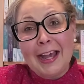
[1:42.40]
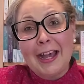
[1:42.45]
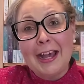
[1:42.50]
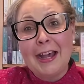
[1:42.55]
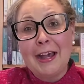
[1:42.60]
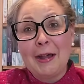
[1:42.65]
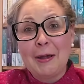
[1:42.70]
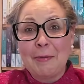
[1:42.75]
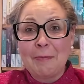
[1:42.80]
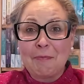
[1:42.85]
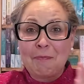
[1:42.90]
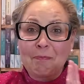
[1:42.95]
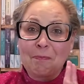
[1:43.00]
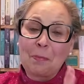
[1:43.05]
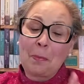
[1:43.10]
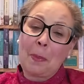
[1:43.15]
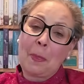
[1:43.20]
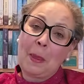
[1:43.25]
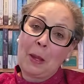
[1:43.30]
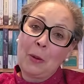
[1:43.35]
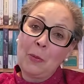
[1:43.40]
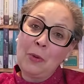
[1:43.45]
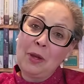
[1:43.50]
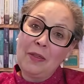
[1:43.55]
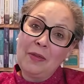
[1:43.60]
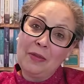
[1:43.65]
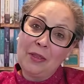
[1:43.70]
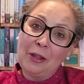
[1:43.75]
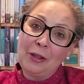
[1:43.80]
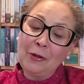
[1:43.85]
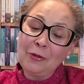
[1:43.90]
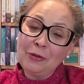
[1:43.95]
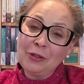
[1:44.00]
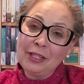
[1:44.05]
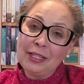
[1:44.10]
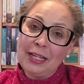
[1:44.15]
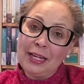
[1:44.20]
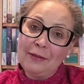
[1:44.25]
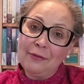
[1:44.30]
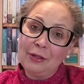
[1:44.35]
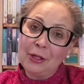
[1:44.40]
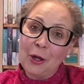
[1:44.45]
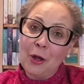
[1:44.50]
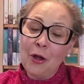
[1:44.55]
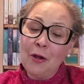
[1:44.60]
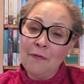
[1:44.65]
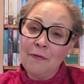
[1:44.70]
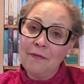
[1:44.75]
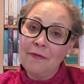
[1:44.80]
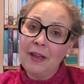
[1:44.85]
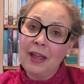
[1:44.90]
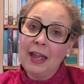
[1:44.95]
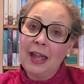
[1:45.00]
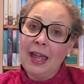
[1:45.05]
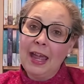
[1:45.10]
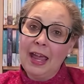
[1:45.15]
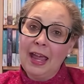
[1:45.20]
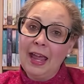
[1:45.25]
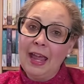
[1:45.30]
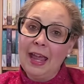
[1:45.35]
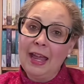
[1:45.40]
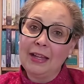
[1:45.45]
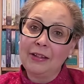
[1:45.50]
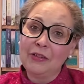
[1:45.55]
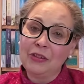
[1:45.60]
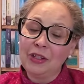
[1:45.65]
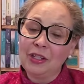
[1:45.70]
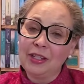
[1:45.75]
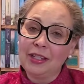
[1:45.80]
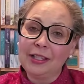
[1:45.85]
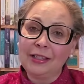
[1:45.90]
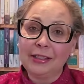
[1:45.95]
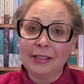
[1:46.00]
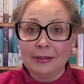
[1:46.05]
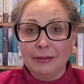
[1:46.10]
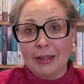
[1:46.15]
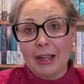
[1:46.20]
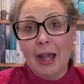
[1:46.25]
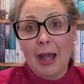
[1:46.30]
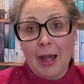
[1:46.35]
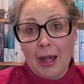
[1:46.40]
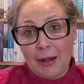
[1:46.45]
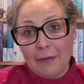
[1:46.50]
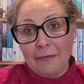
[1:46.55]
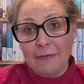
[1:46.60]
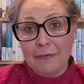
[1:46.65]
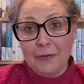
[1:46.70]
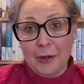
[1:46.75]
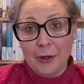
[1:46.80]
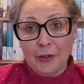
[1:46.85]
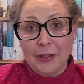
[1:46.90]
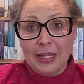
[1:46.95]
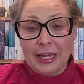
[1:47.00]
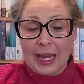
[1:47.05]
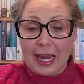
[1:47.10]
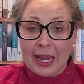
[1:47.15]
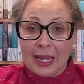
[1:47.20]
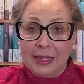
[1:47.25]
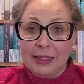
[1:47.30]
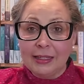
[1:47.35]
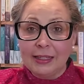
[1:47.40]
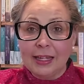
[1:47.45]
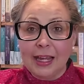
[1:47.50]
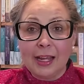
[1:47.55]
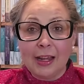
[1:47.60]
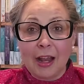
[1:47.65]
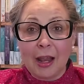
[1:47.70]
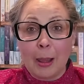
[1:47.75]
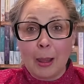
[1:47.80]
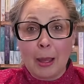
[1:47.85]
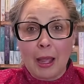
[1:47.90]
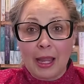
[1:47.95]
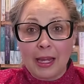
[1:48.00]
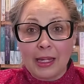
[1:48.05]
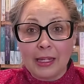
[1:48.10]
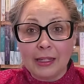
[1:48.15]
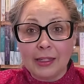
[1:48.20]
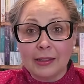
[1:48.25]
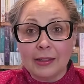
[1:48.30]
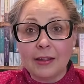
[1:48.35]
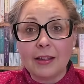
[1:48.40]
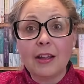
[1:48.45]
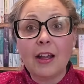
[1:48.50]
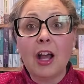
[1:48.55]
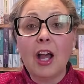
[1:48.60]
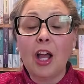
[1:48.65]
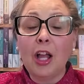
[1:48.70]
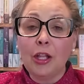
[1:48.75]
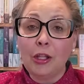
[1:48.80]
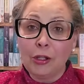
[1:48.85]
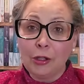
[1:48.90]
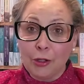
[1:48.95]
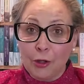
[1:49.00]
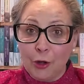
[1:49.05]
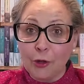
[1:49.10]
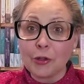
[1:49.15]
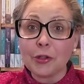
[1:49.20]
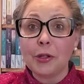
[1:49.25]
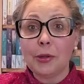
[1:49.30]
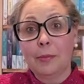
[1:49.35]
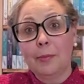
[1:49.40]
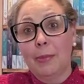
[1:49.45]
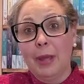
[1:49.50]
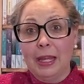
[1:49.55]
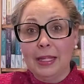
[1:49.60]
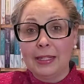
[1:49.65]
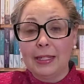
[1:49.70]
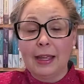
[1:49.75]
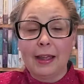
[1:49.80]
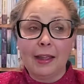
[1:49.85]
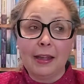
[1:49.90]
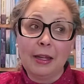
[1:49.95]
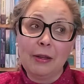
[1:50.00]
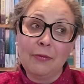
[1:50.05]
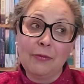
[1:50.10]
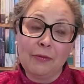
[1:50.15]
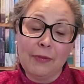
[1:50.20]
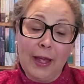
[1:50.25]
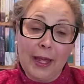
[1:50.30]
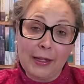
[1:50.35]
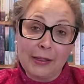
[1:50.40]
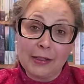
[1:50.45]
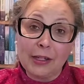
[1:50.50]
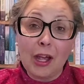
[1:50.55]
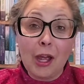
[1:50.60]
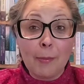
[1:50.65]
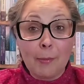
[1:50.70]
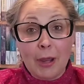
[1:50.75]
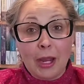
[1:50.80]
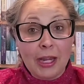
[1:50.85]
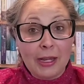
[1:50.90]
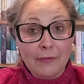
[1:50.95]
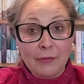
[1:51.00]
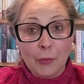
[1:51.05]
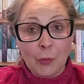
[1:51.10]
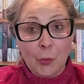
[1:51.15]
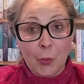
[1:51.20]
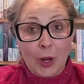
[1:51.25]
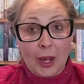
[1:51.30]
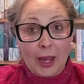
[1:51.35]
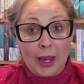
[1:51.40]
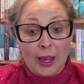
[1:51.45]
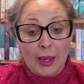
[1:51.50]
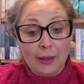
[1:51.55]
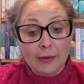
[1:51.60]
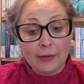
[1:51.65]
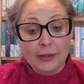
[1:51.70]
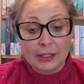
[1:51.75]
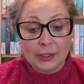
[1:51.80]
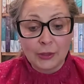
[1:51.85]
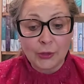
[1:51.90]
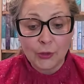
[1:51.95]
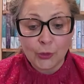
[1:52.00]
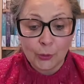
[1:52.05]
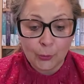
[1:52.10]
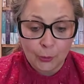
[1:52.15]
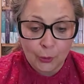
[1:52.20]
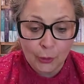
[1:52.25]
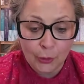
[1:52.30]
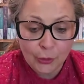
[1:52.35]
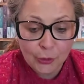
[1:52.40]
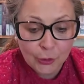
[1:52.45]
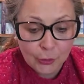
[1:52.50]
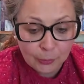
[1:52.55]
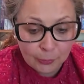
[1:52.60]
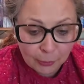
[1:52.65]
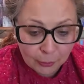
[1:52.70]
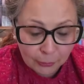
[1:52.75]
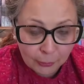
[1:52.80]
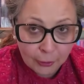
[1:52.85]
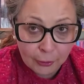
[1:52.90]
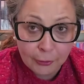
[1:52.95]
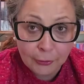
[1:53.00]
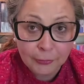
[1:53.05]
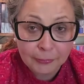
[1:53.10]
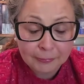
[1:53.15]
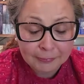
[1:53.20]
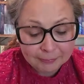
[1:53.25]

with the long sleeves off and just a little cuff on the end, and I like it a lot better. In fact, I might even wear this to work tomorrow.